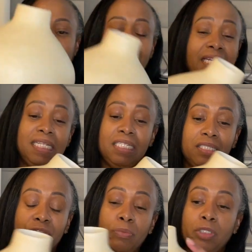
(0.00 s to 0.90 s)

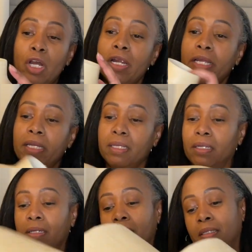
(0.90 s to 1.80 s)
These from Target.
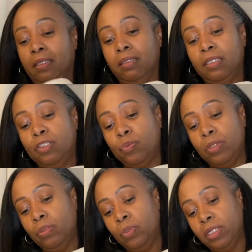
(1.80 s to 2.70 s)
This
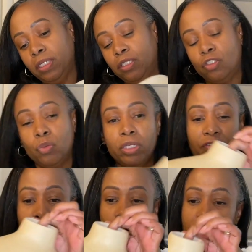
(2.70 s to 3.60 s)
one was
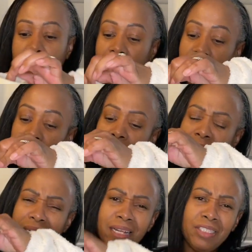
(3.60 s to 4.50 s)

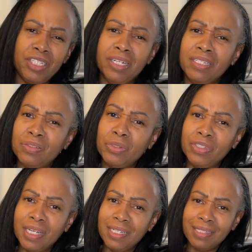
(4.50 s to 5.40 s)
$24.99. Did I share this with
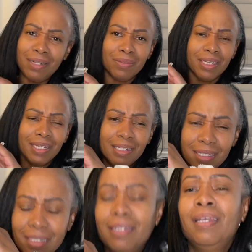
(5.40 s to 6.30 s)
you guys? I don't think I
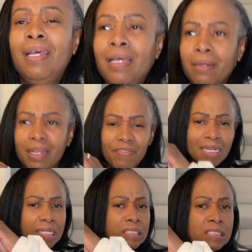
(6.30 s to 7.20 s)
did. If I
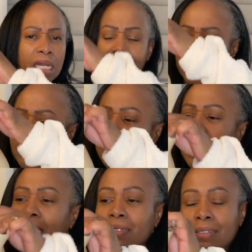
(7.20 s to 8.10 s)
did, sorry. If
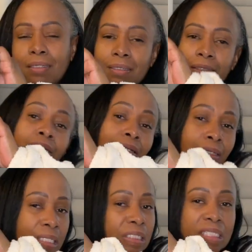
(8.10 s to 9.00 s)
not,
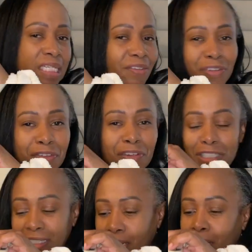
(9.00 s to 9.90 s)
you're seeing it for the
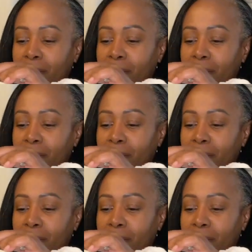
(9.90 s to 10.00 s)
first time.